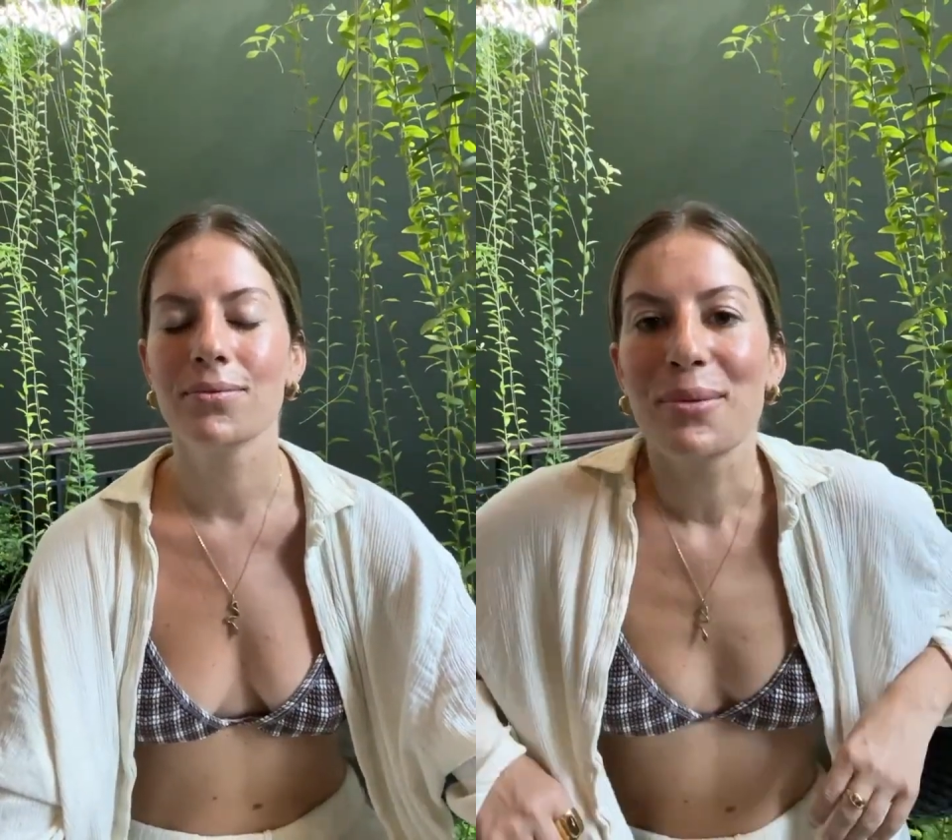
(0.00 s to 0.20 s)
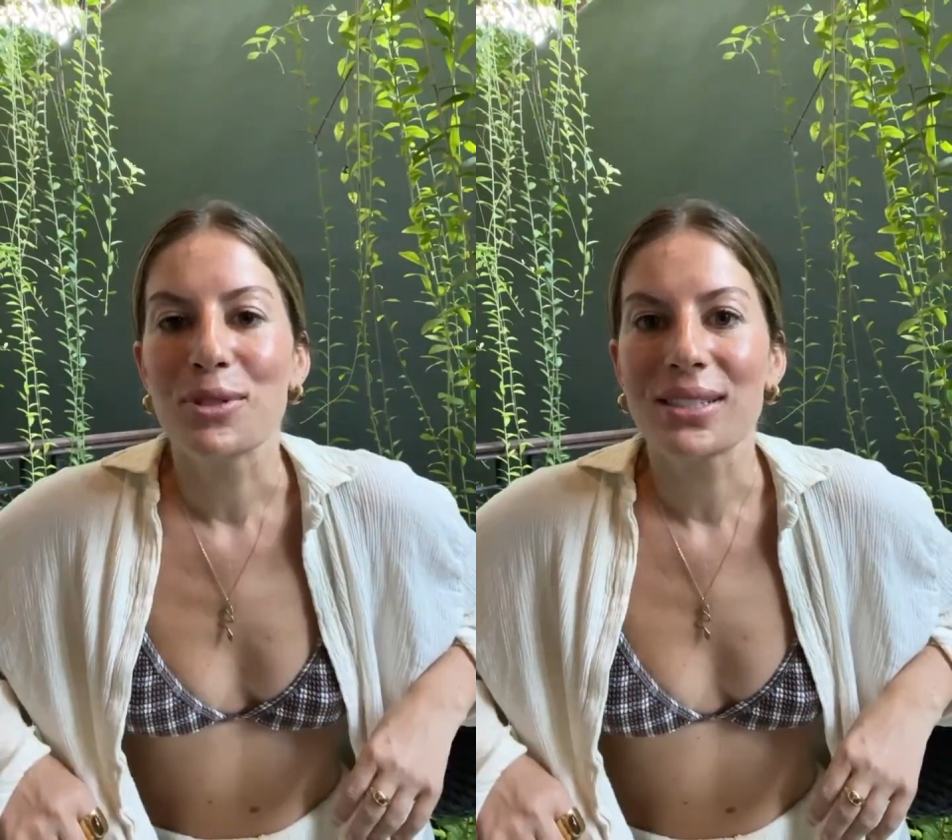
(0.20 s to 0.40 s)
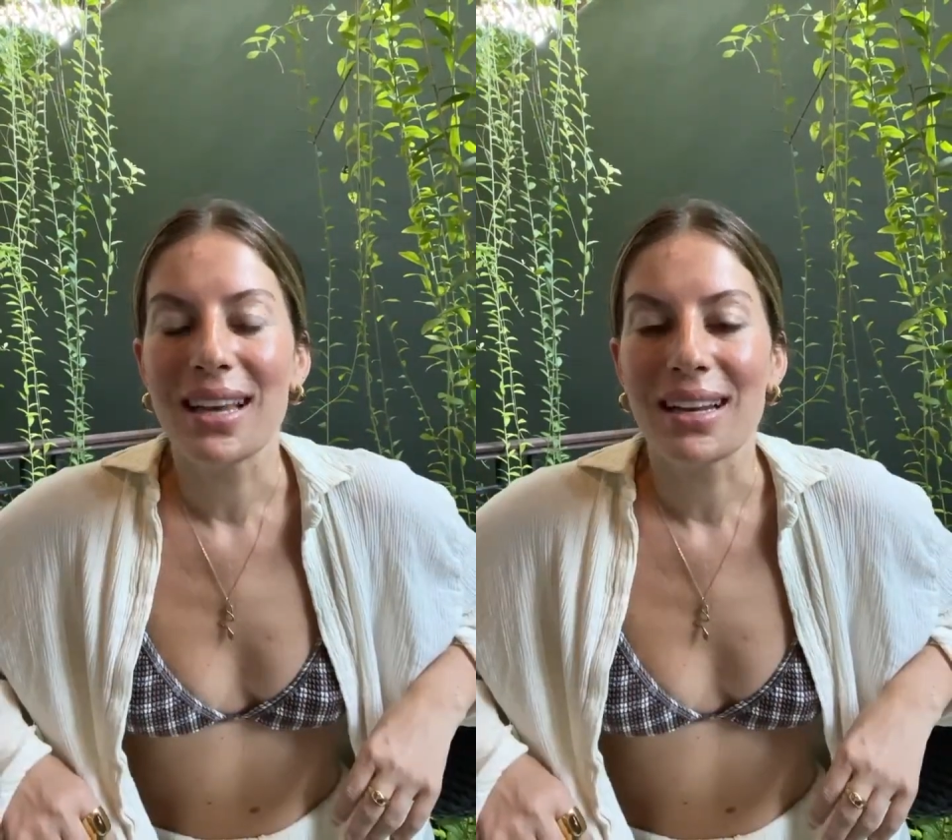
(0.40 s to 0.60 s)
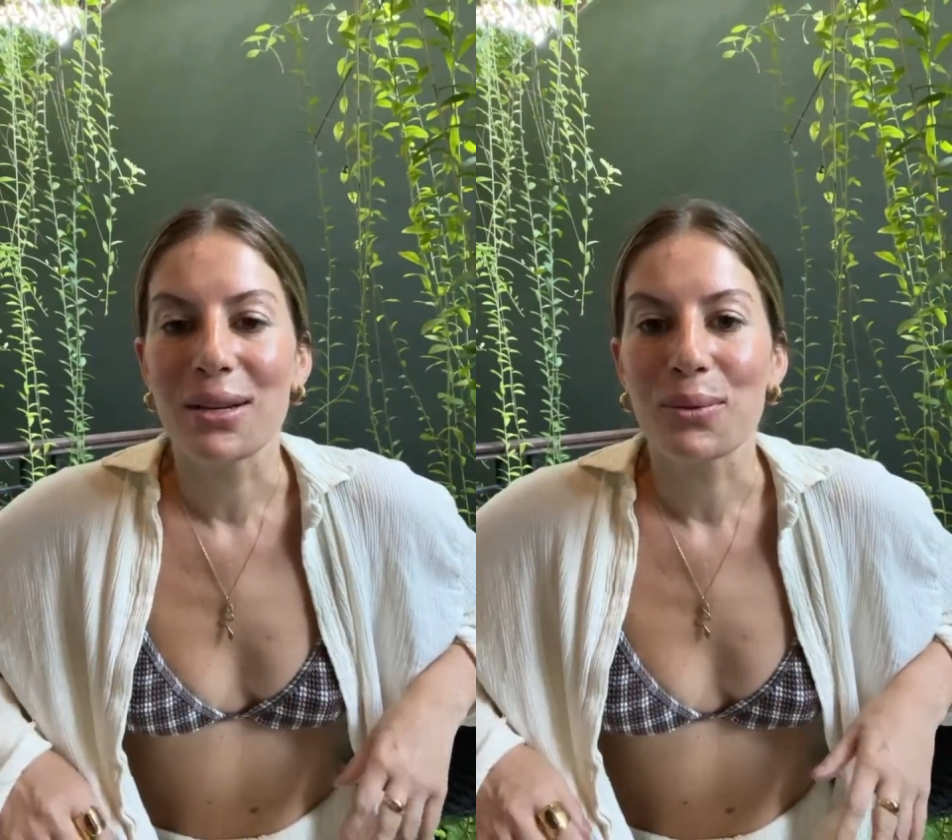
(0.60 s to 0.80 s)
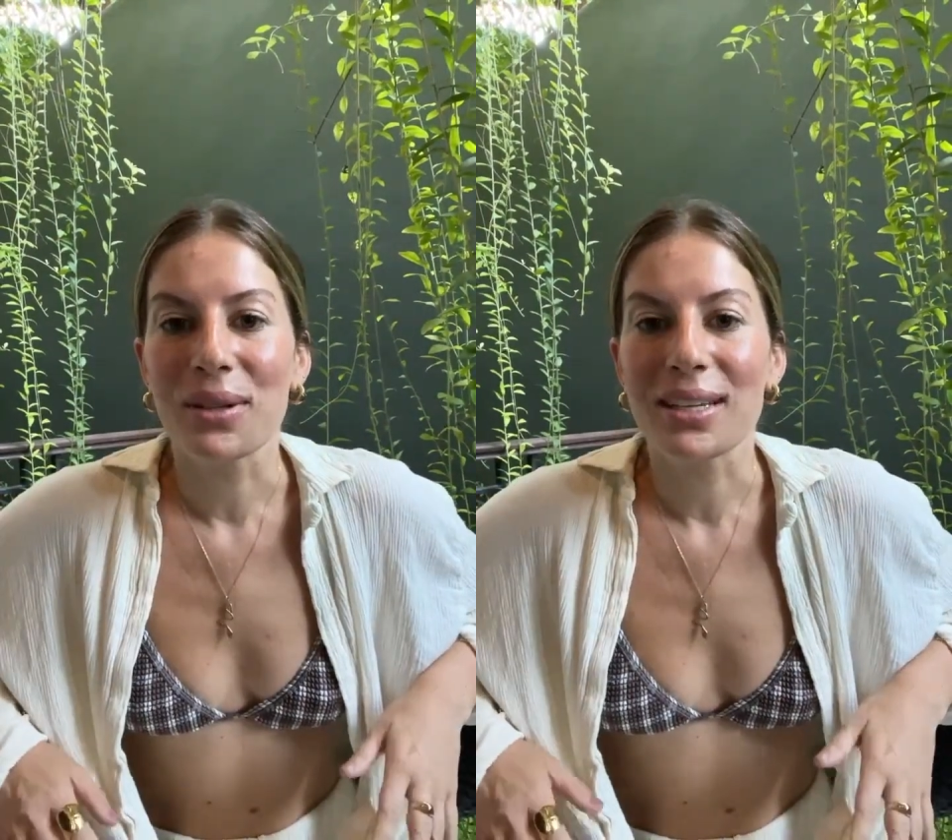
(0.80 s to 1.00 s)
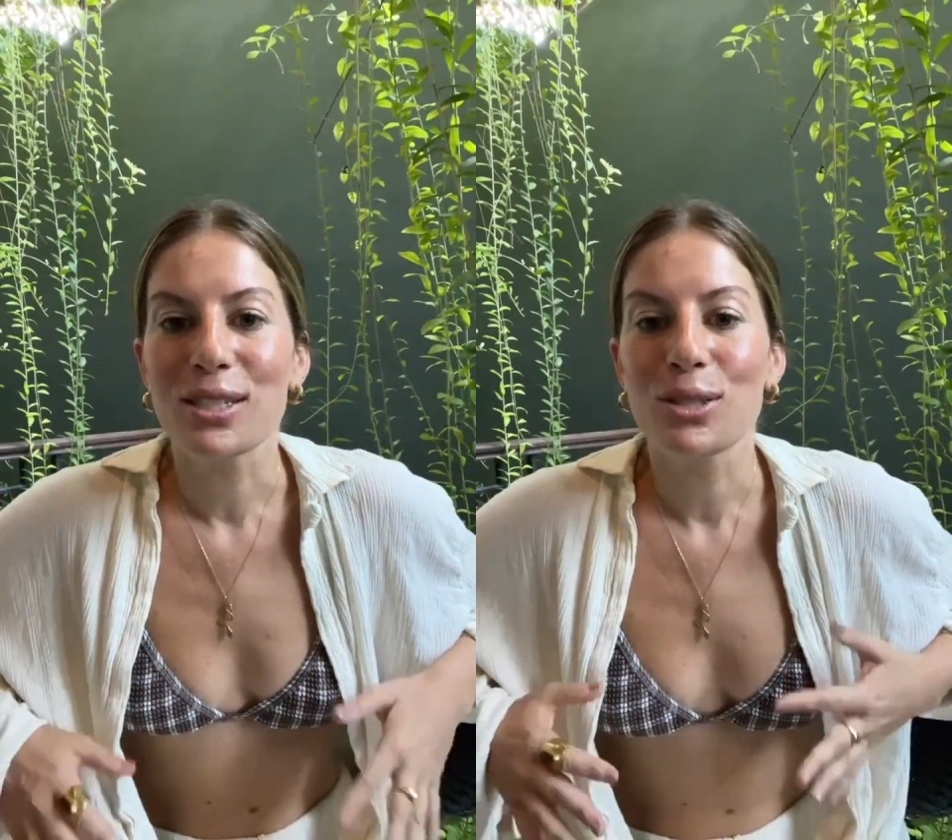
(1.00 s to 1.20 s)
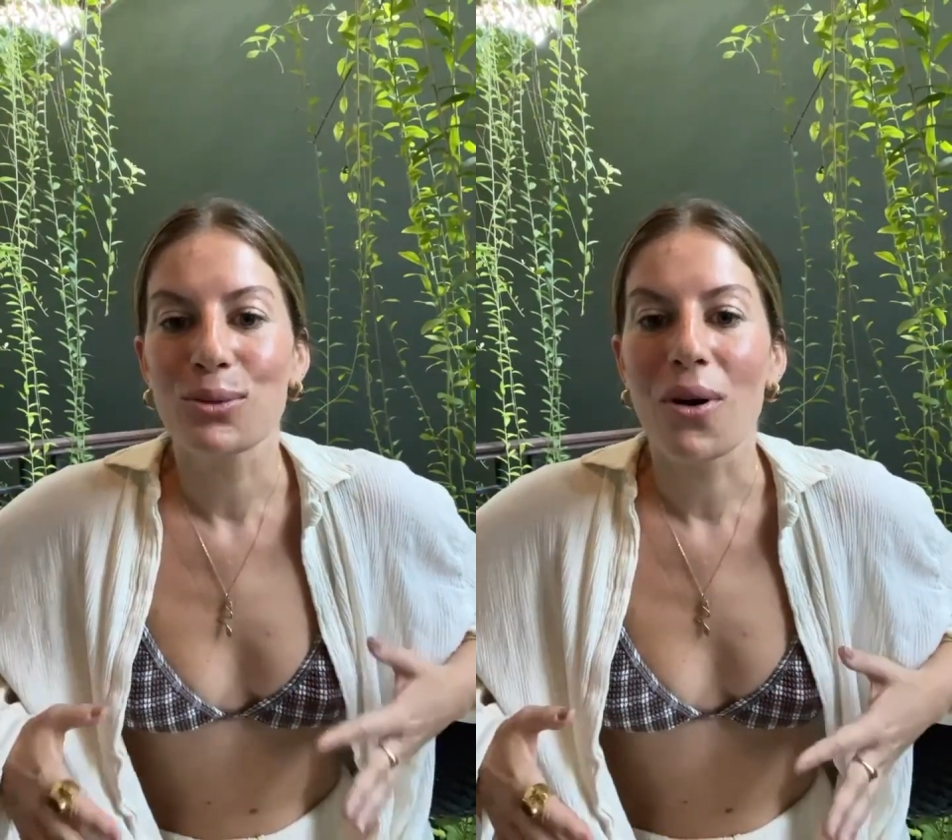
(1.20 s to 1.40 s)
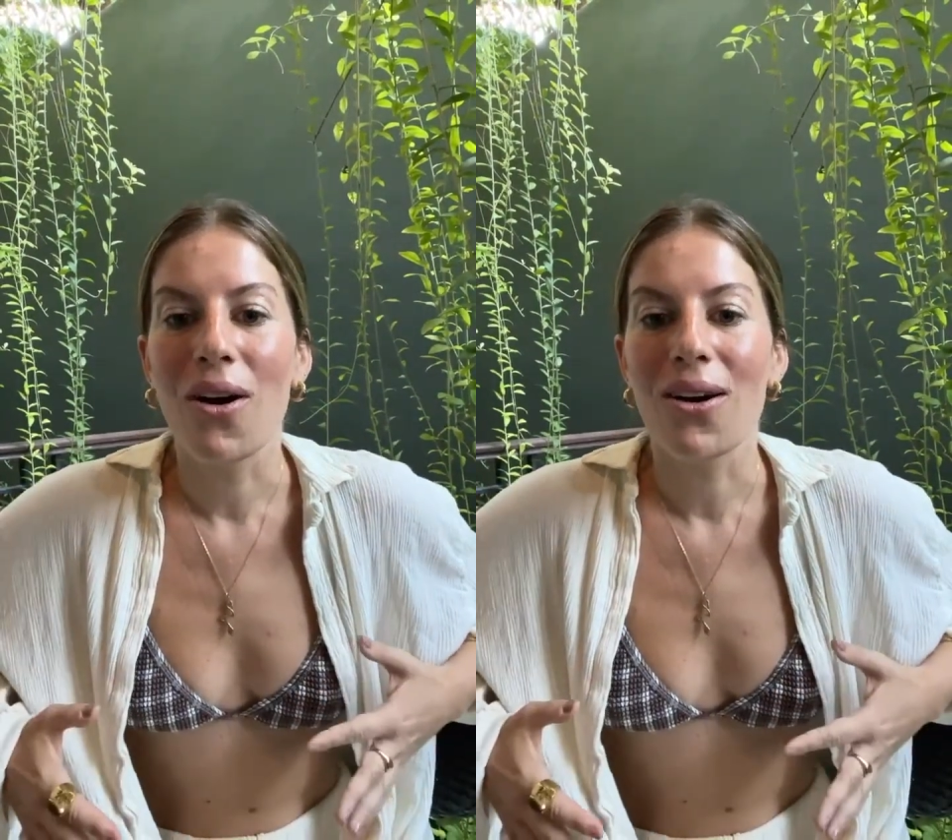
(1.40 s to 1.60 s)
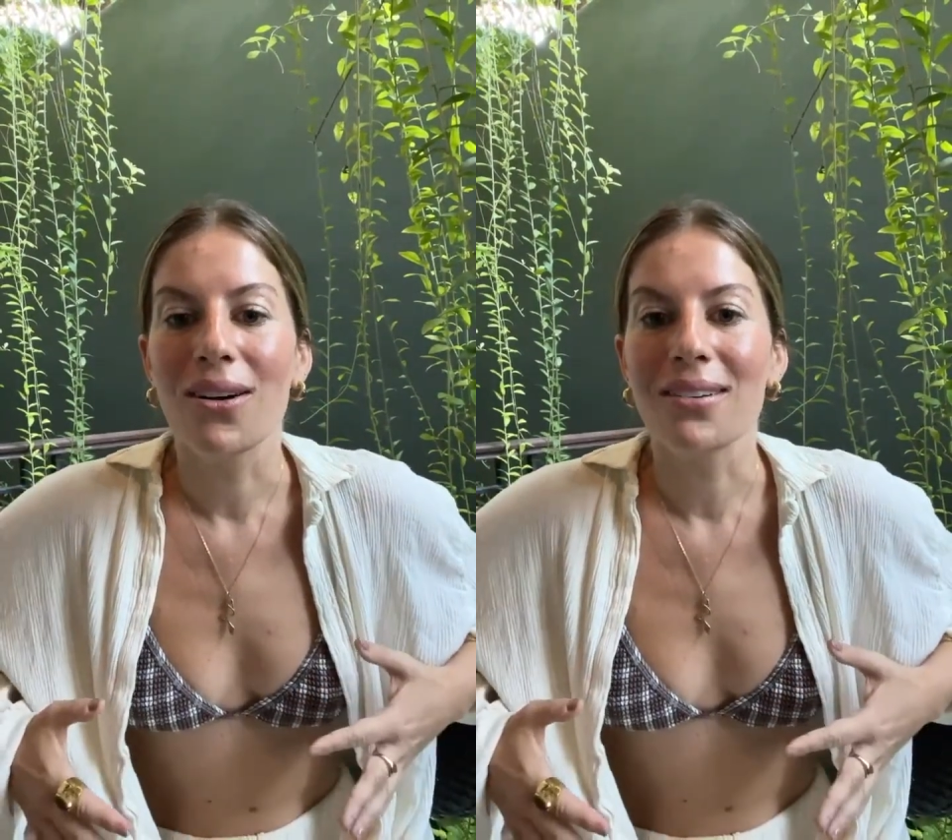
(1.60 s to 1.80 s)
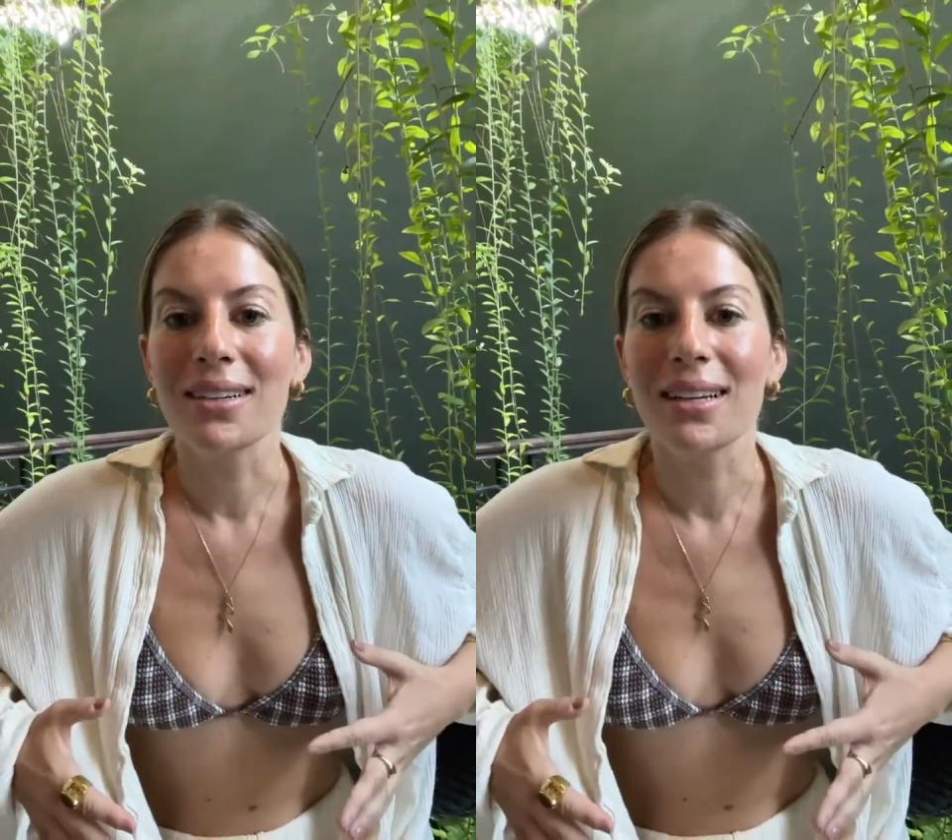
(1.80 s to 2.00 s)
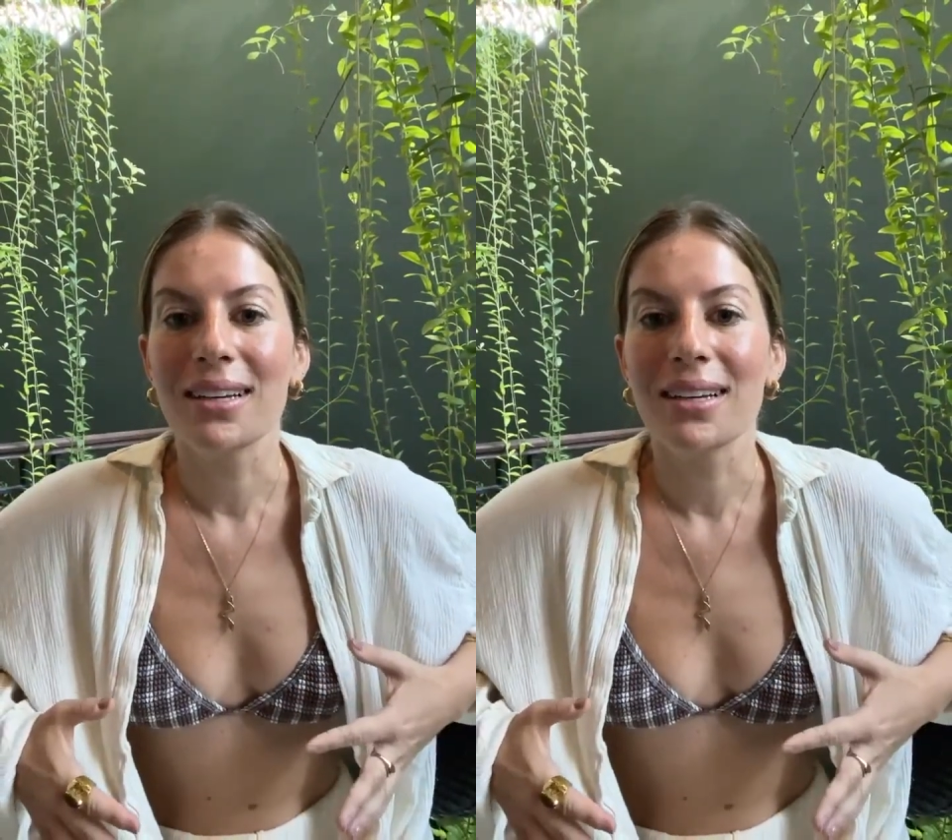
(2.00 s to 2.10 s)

I'm just getting a really strong